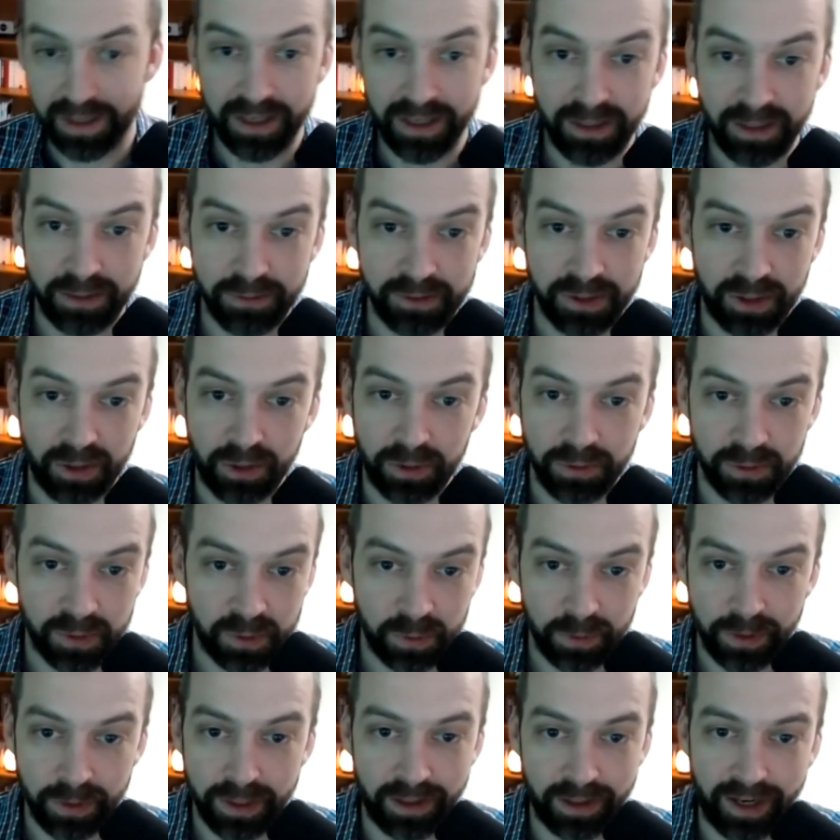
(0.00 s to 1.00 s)
using
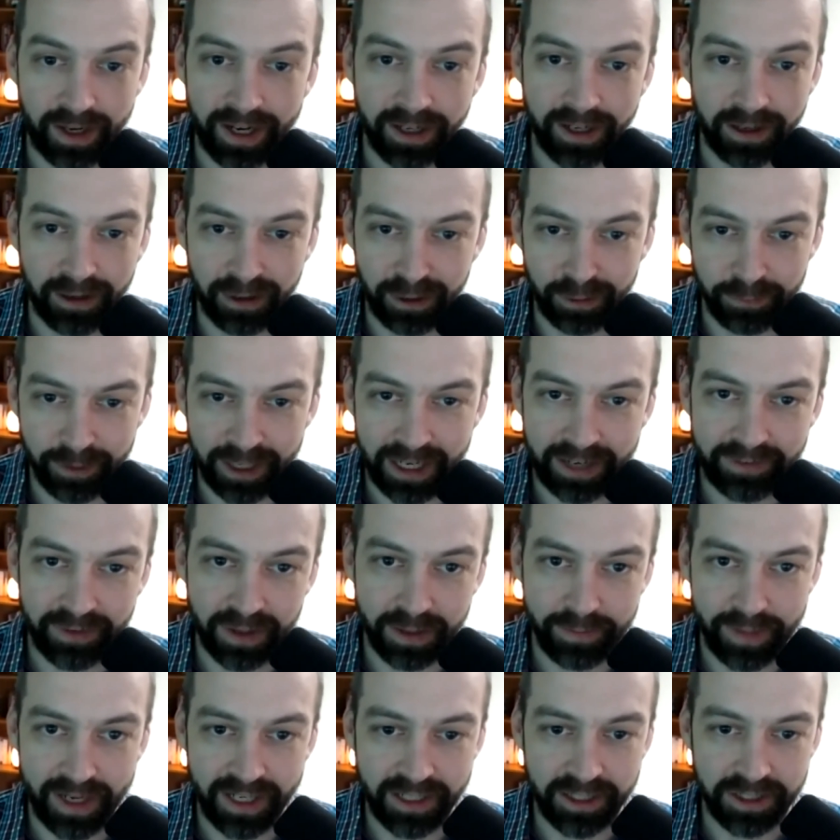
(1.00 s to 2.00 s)
Hootsuite or Egger or whatever
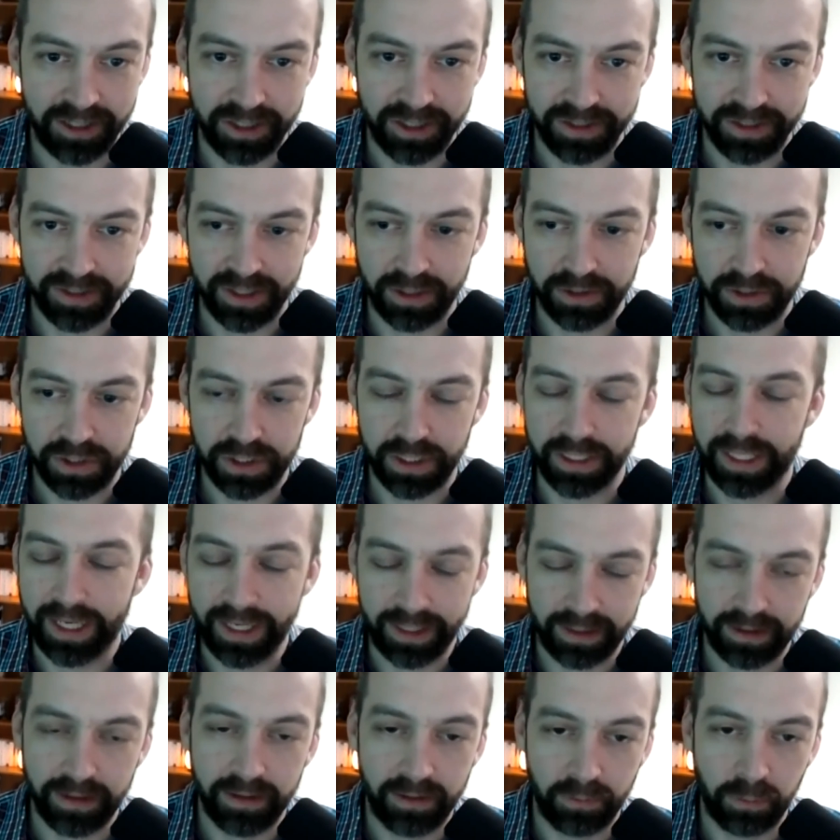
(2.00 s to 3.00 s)
to manage your social,
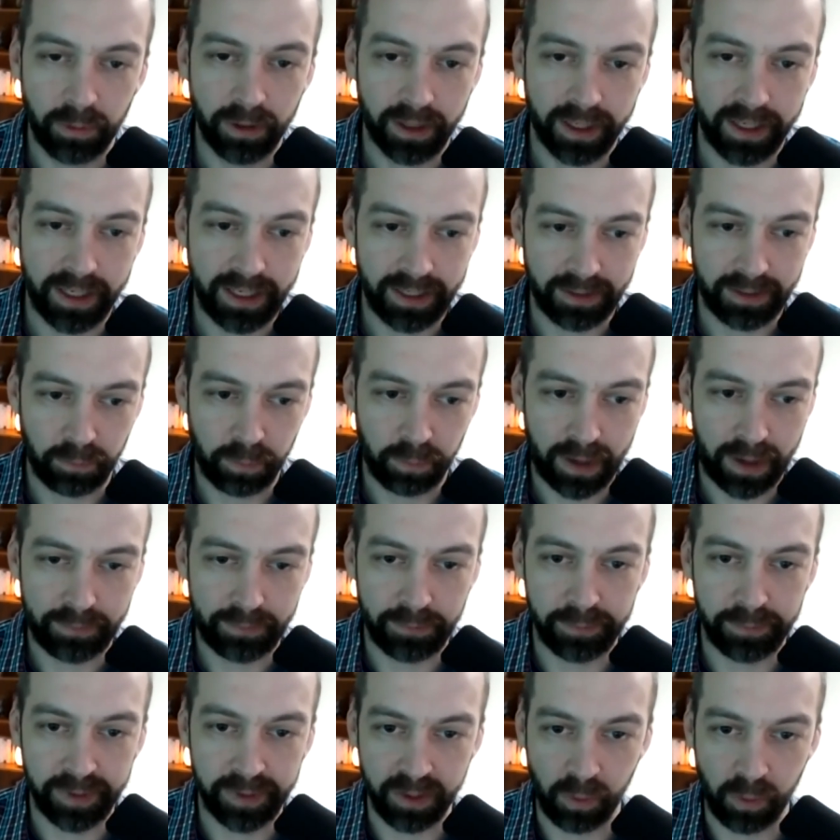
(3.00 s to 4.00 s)
like we're going to
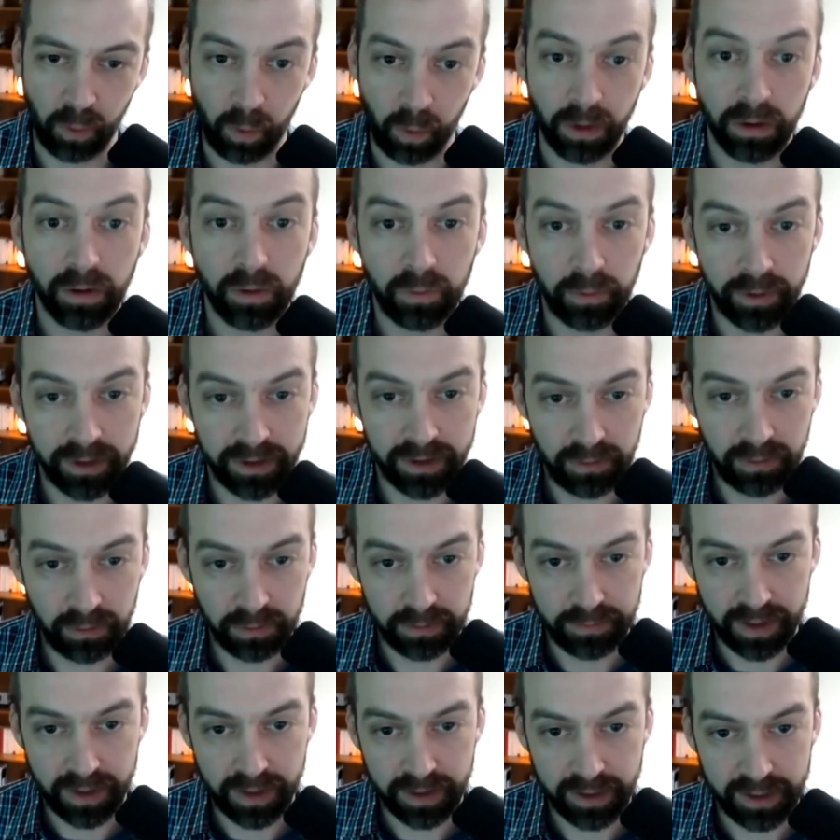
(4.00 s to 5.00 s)
probably work with your
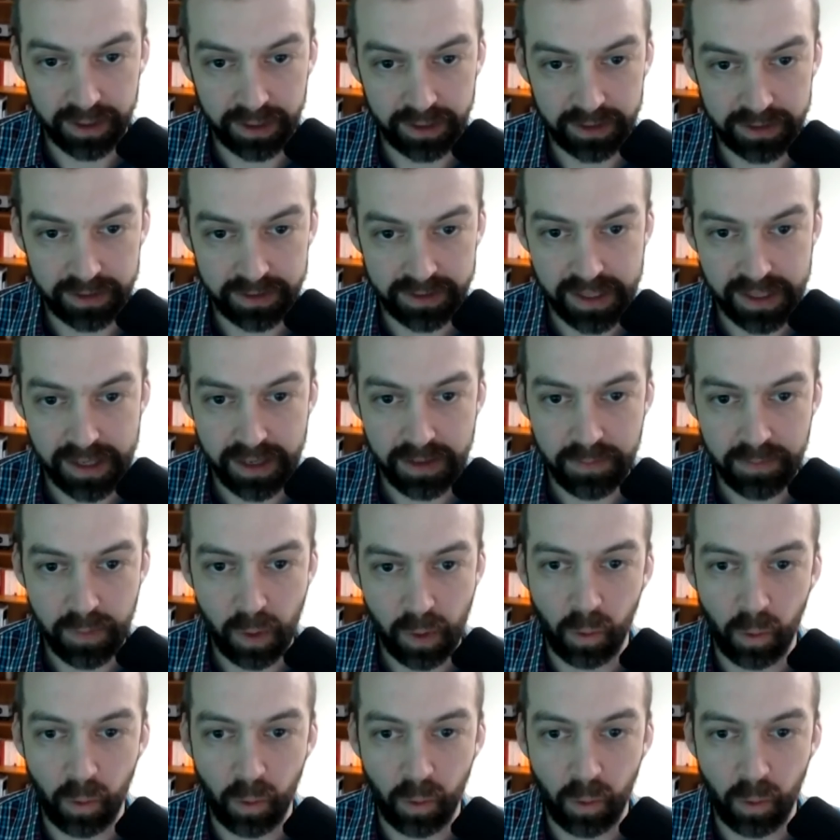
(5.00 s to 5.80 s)
marketing team,